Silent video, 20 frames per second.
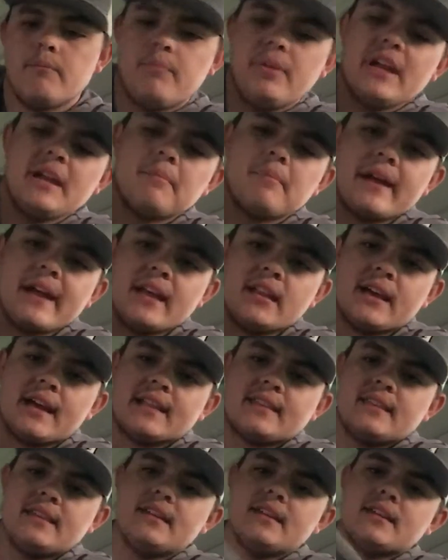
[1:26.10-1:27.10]
big bait
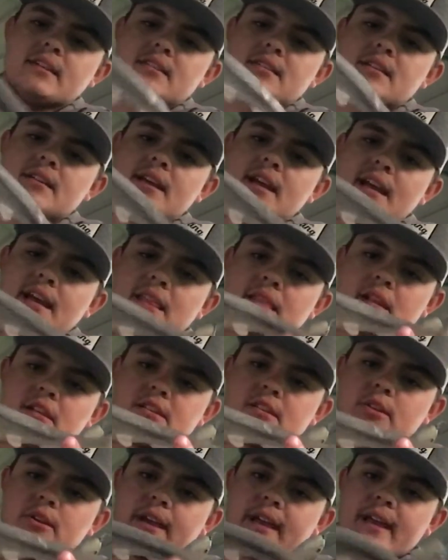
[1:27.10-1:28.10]
like this that
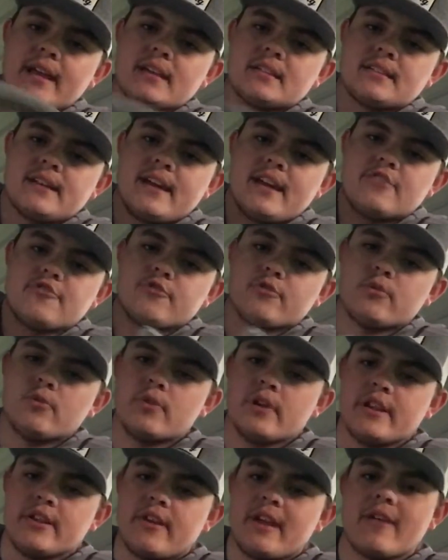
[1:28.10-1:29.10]
doesn't look as natural,
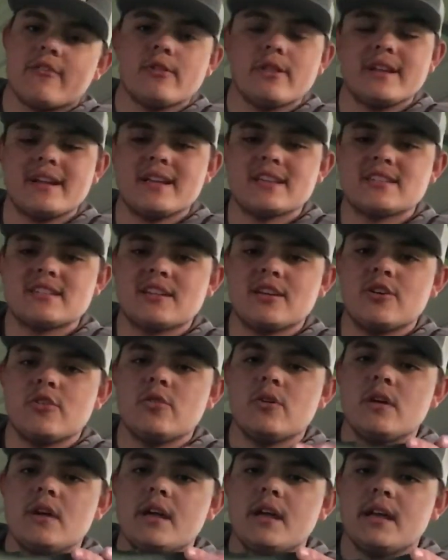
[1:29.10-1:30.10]
and you can't reel it as slow.
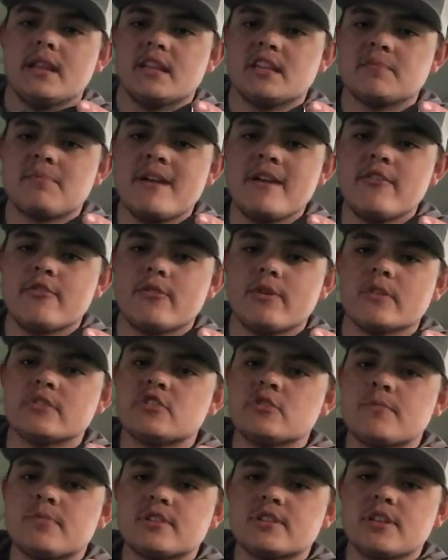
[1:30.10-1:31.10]
This bait you can reel
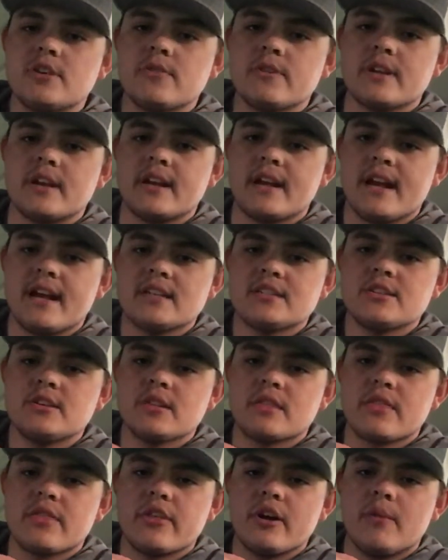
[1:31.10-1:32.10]
super slow, get a nice
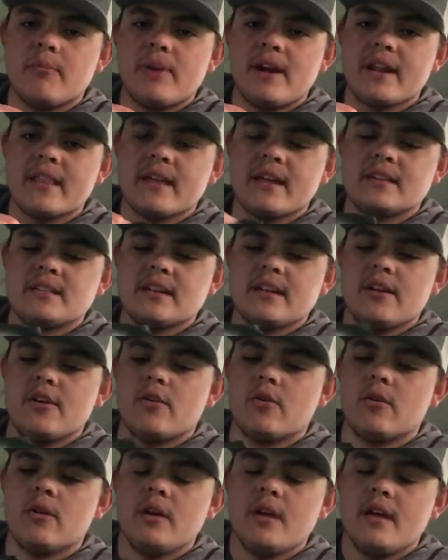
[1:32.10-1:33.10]
good thump out of that
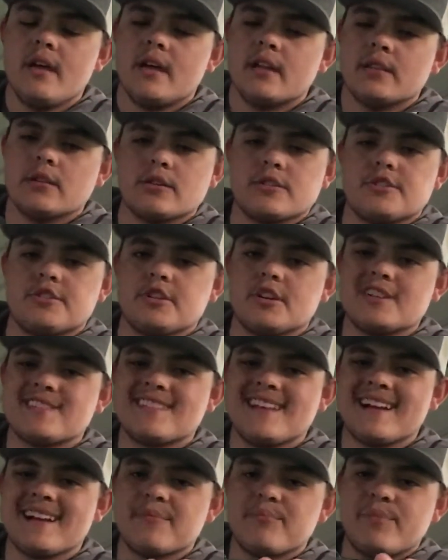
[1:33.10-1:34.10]
tail. Looks just
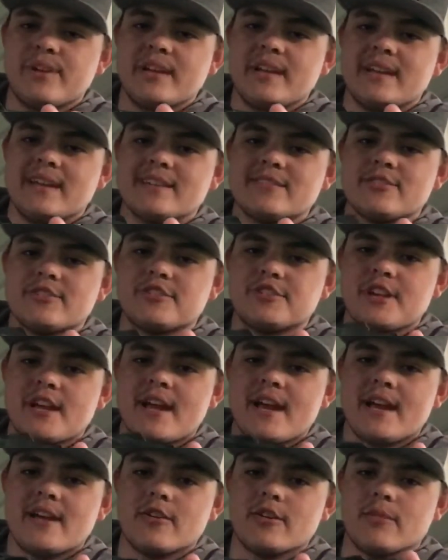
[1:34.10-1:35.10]
like a big gizzard
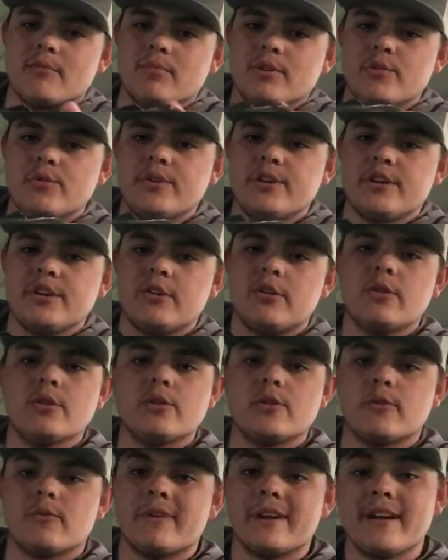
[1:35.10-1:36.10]
shad or a bluegill
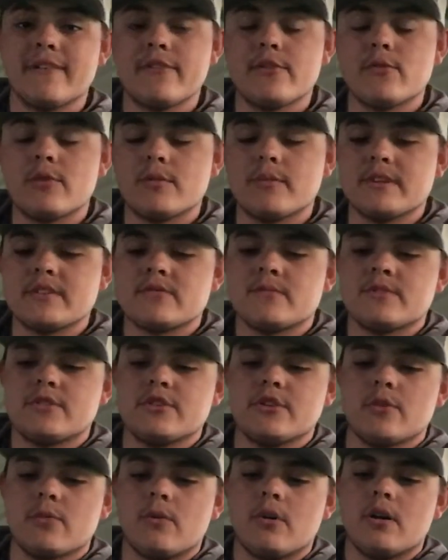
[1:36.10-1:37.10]
or whatever you want to be swimming through
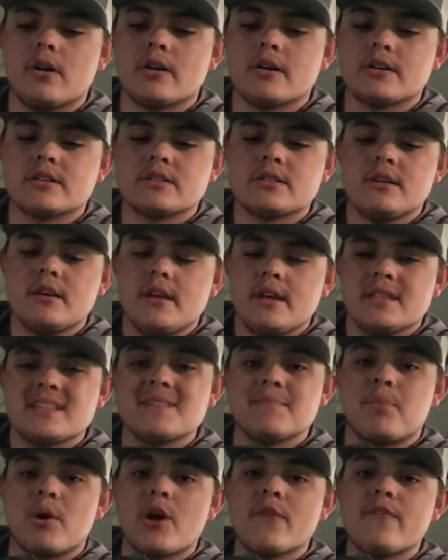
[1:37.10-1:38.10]
your waters. It's
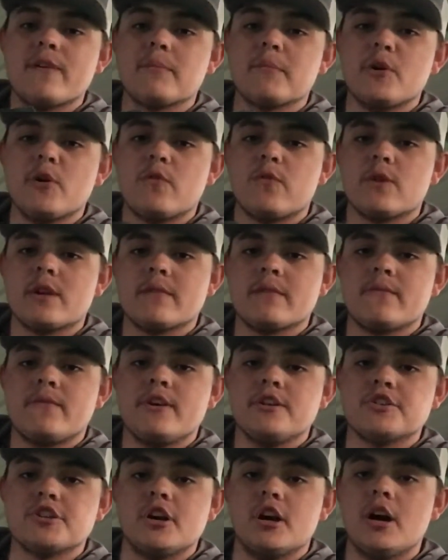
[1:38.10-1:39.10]
a perfect meal for when the
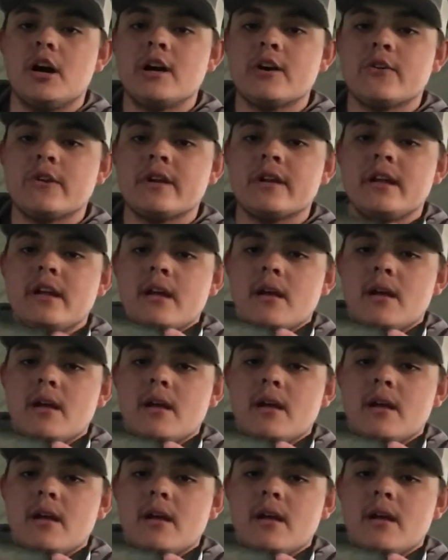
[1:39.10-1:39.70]
fish are hungry,